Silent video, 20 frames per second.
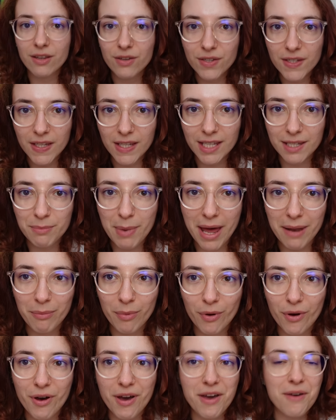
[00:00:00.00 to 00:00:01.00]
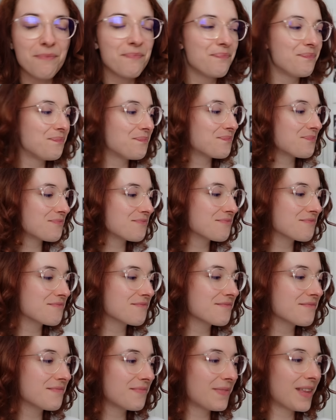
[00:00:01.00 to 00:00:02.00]
you see this bad boy?
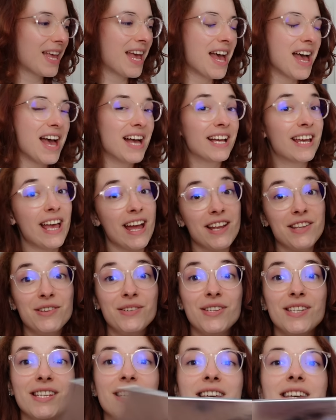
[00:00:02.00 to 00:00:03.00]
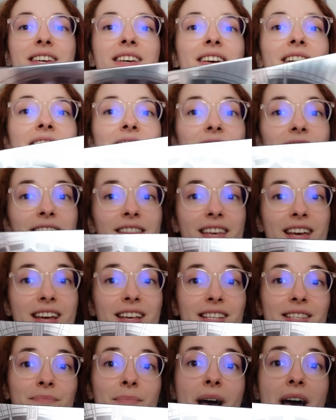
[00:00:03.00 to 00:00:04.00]
Can you see
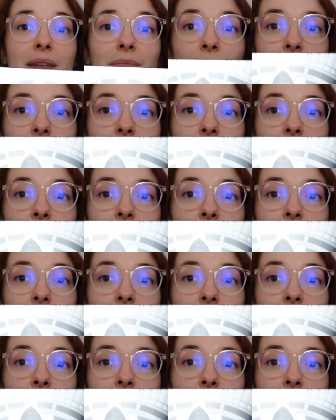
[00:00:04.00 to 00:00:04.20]
this bad